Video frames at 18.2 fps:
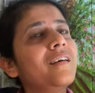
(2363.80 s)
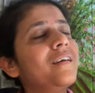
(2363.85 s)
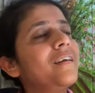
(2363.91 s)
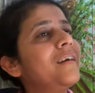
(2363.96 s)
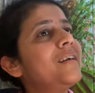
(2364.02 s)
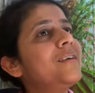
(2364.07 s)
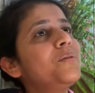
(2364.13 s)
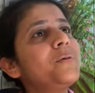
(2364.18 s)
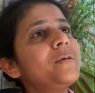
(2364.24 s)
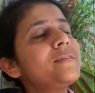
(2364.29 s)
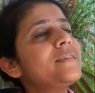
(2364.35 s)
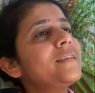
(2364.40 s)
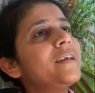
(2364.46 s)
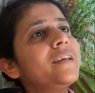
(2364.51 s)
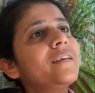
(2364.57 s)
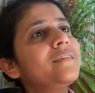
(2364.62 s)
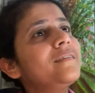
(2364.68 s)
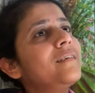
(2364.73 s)
It was
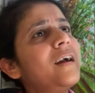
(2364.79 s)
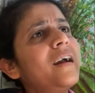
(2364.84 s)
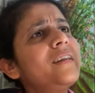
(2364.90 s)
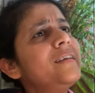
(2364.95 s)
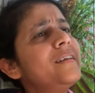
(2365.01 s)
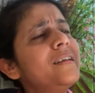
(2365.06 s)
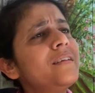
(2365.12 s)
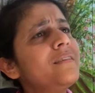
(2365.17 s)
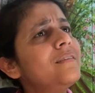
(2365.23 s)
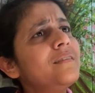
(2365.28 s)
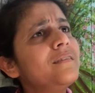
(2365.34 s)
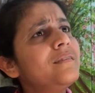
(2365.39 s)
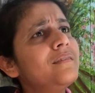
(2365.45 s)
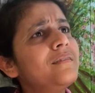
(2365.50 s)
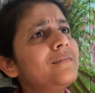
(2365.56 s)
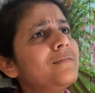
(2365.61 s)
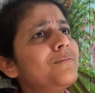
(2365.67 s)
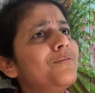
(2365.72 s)
like I
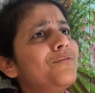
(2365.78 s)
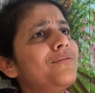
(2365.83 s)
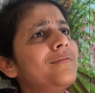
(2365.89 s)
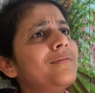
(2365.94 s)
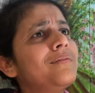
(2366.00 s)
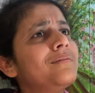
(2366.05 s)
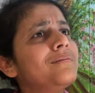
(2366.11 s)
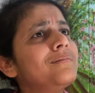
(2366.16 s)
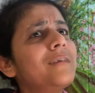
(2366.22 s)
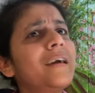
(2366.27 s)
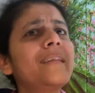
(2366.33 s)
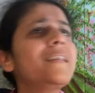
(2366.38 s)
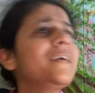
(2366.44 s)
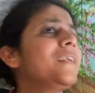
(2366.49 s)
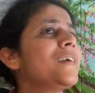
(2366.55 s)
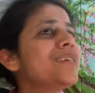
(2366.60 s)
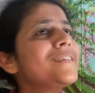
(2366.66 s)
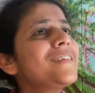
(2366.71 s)
didn't, and
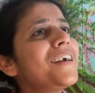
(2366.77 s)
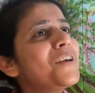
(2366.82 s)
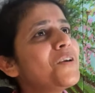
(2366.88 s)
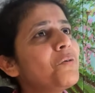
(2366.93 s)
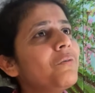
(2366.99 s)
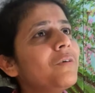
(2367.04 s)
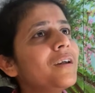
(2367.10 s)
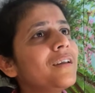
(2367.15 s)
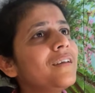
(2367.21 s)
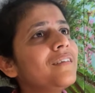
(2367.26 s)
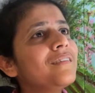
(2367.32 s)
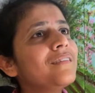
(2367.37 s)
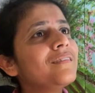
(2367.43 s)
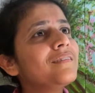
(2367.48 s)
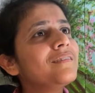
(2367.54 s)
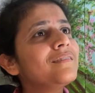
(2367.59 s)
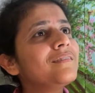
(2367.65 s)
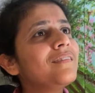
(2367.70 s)
then I started working.
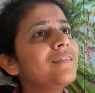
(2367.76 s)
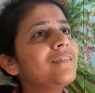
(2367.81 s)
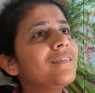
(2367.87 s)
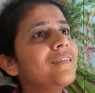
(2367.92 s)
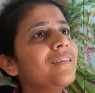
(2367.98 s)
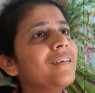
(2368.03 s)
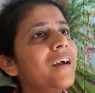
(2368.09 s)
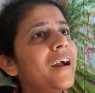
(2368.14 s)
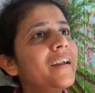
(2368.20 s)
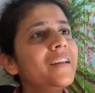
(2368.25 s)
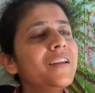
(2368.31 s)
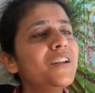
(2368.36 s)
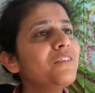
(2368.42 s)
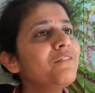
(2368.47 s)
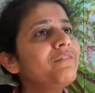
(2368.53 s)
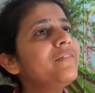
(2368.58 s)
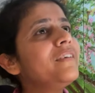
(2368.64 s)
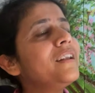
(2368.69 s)
I
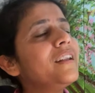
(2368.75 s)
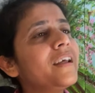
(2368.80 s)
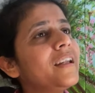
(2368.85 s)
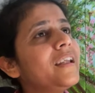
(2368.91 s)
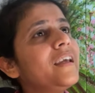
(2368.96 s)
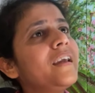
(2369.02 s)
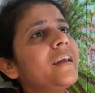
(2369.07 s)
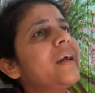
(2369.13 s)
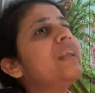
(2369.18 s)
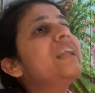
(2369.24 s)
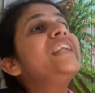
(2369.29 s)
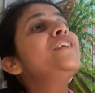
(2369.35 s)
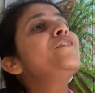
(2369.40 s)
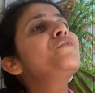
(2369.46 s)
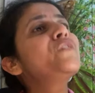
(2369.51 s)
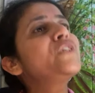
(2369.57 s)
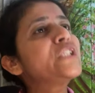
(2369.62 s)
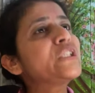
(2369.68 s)
didn't feel any
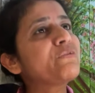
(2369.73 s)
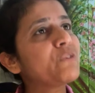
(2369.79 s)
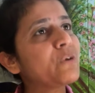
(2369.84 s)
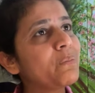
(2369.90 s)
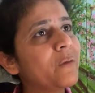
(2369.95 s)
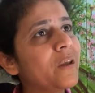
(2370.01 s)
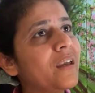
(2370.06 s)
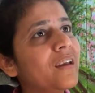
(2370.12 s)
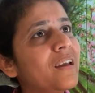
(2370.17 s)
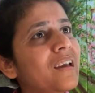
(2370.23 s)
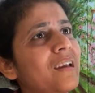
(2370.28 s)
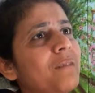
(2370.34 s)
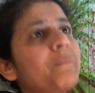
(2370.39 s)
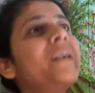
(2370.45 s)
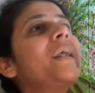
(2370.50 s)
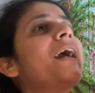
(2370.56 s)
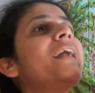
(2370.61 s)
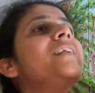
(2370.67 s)
difference for me.
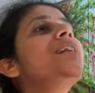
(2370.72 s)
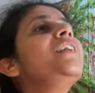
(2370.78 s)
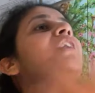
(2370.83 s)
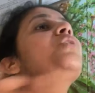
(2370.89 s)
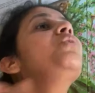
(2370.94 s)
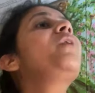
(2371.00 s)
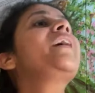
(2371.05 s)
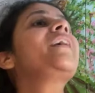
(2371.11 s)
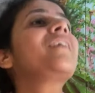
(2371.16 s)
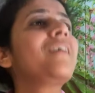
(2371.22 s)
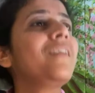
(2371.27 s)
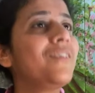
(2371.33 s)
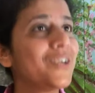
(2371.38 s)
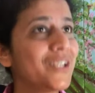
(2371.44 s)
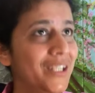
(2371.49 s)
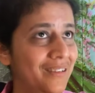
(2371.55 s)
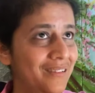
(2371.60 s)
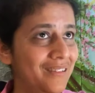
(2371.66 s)
But I didn't know I can
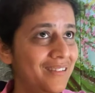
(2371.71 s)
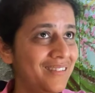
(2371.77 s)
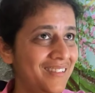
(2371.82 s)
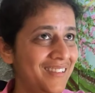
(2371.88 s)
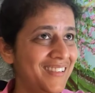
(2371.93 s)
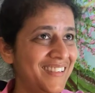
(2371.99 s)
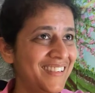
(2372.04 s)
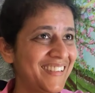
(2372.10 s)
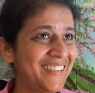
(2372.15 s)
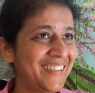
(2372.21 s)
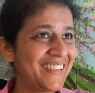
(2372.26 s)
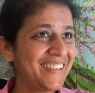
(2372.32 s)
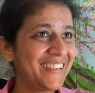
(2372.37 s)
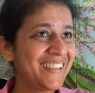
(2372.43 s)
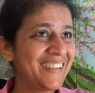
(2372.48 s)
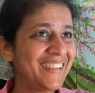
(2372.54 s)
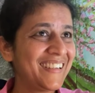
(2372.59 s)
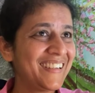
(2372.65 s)
run.
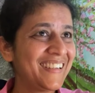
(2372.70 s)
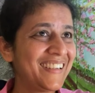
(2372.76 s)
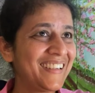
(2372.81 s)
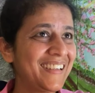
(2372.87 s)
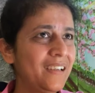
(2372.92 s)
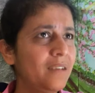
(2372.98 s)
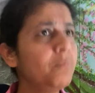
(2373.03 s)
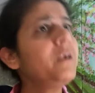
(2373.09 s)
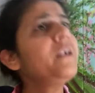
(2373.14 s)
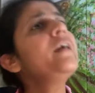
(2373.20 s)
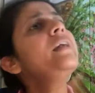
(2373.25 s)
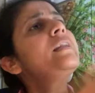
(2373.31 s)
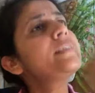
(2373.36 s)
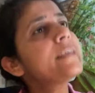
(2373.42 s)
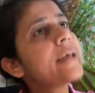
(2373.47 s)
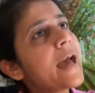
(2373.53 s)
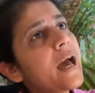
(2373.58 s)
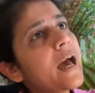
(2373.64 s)
But
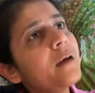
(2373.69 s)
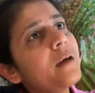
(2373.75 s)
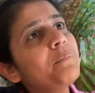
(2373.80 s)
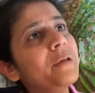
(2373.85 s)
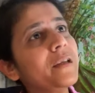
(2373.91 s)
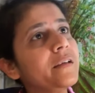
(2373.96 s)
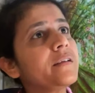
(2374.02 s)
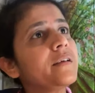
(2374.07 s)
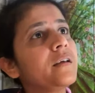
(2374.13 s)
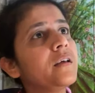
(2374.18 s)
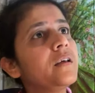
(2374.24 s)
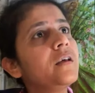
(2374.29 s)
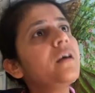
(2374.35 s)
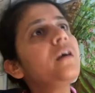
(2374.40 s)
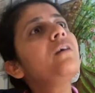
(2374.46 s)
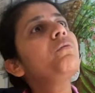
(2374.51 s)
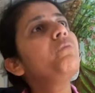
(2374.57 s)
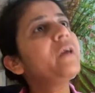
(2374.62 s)
it's a habit.
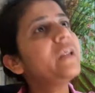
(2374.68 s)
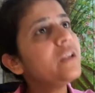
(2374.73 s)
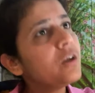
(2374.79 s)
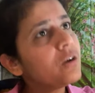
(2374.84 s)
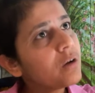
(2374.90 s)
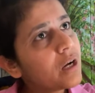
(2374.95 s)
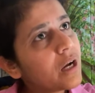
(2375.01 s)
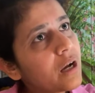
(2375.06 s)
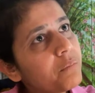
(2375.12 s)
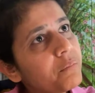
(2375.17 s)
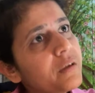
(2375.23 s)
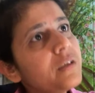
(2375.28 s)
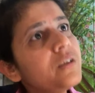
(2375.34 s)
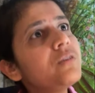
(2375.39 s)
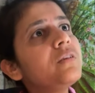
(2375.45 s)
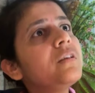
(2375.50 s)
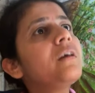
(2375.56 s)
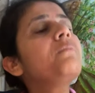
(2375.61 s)
Right. When you come
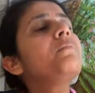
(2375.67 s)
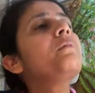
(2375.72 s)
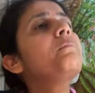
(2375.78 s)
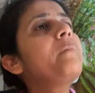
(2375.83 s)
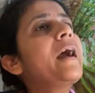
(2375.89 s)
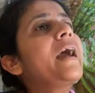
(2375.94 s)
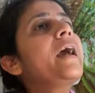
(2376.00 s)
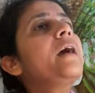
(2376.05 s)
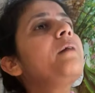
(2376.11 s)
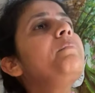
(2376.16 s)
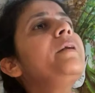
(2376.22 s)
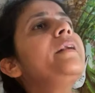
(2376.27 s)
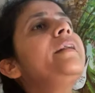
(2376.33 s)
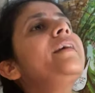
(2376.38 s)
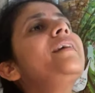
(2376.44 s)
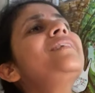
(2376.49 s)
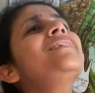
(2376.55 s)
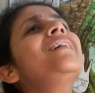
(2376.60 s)
into my habit
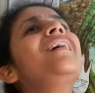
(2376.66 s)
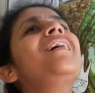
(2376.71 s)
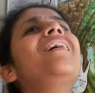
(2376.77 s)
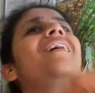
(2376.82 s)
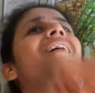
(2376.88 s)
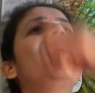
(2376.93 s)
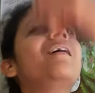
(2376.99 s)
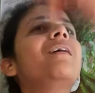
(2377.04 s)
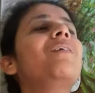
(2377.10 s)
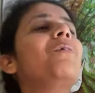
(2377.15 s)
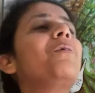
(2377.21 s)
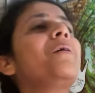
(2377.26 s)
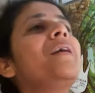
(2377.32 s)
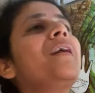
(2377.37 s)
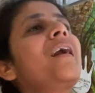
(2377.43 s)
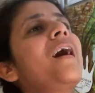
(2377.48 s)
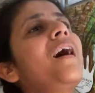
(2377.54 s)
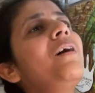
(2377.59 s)
is
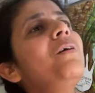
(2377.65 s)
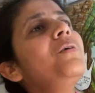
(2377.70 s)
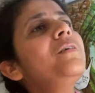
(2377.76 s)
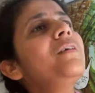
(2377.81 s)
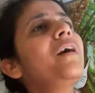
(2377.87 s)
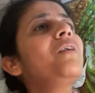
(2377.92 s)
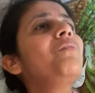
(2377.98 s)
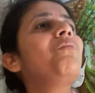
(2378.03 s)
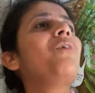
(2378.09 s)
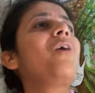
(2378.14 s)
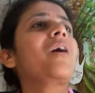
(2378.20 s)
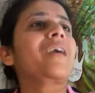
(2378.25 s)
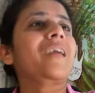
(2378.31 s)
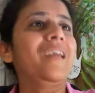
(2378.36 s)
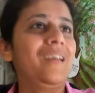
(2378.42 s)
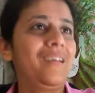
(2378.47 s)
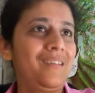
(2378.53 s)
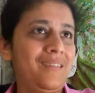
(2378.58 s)
going out and walking,